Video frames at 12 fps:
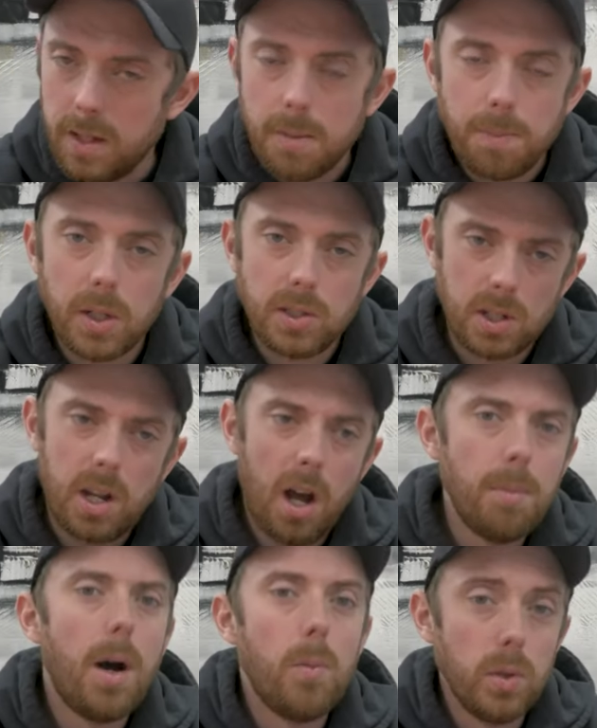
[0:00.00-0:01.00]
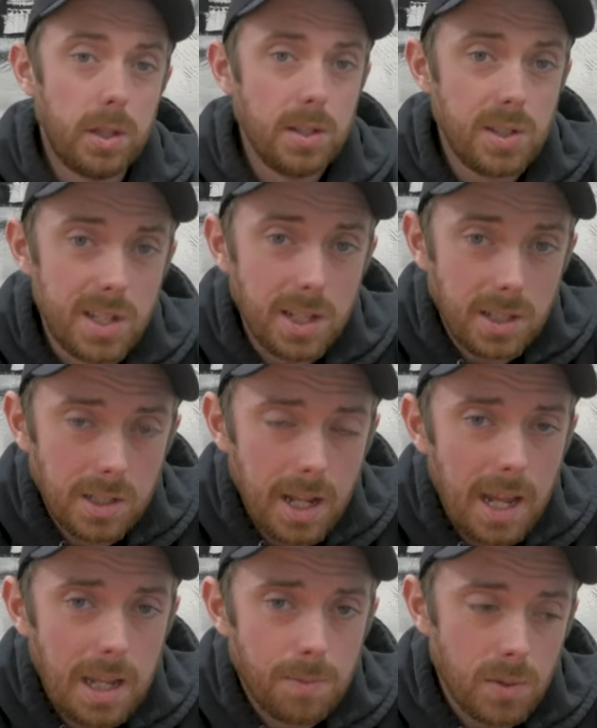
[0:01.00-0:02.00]
it, but to come up with the six
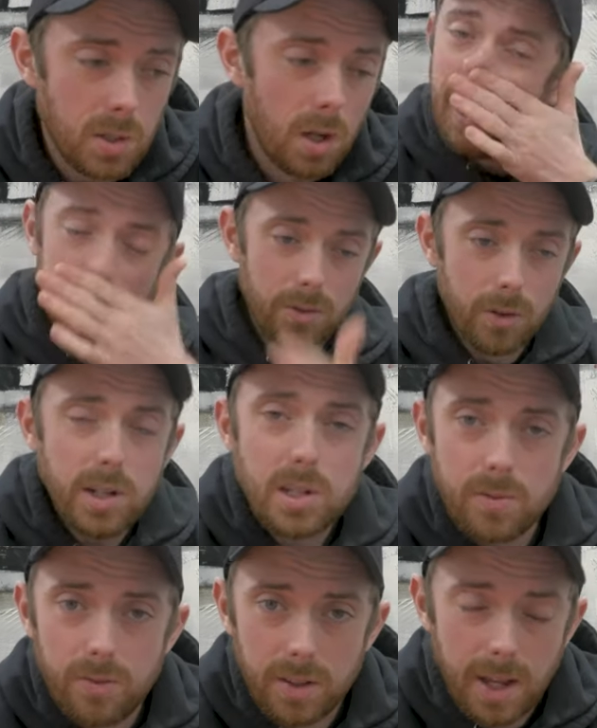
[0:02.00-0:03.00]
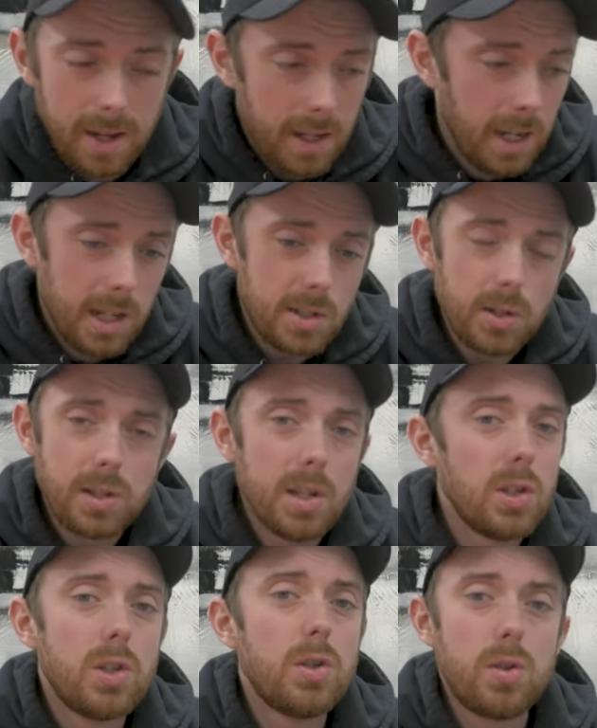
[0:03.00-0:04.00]
names. And the reason for that is because
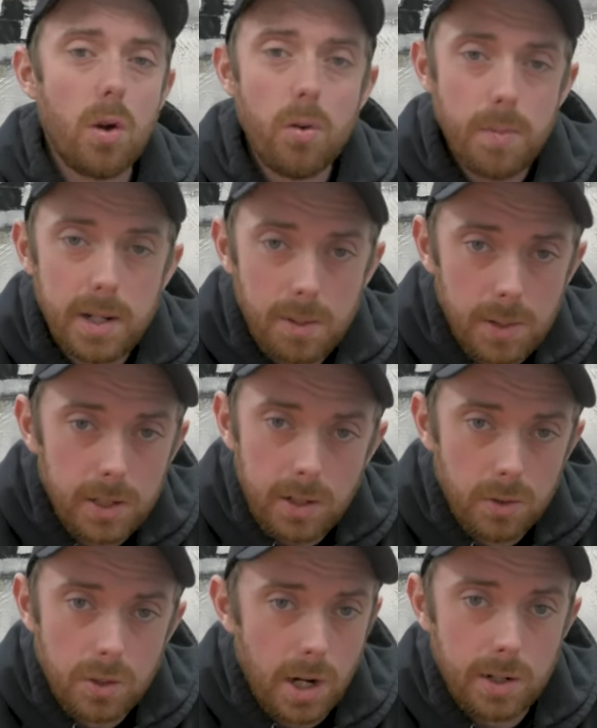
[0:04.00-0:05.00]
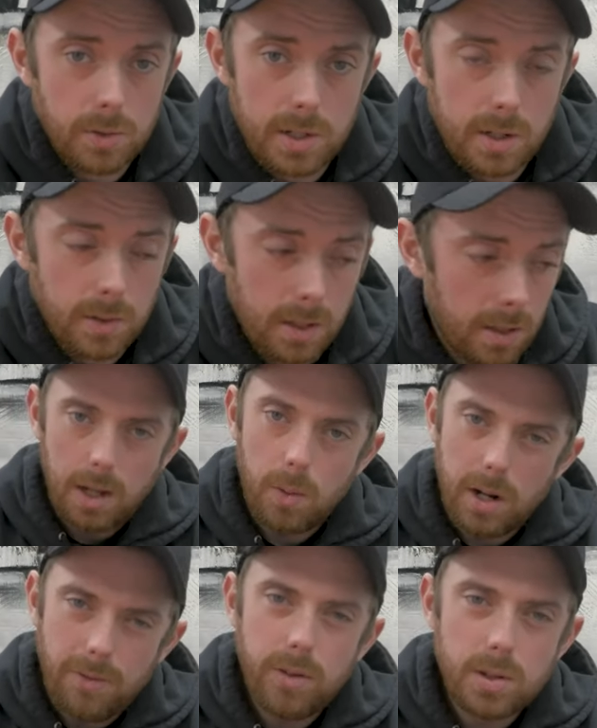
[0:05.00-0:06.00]
there's so many bloody good channels out there. Like,
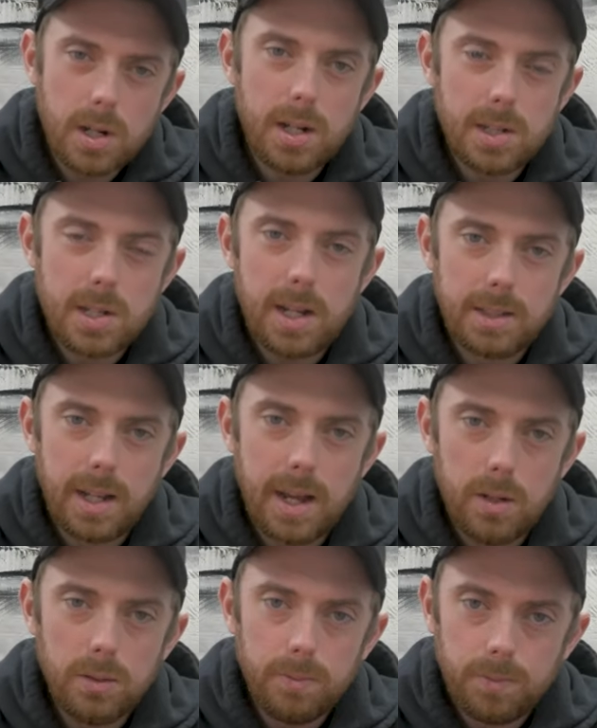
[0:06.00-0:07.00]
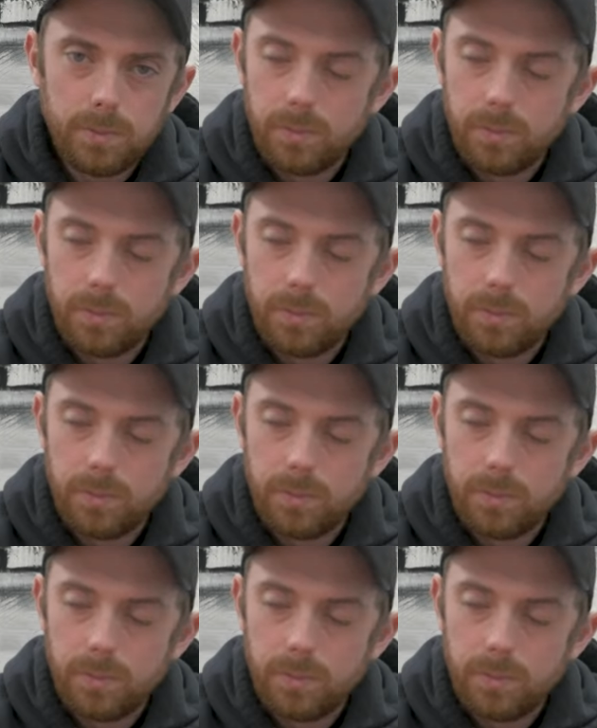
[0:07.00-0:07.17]
when I first kind of sat down,